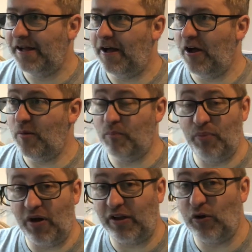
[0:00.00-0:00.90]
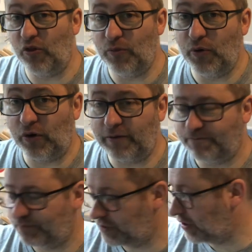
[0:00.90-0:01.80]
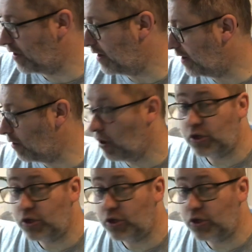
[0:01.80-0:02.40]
But I caught the bug. So there you go.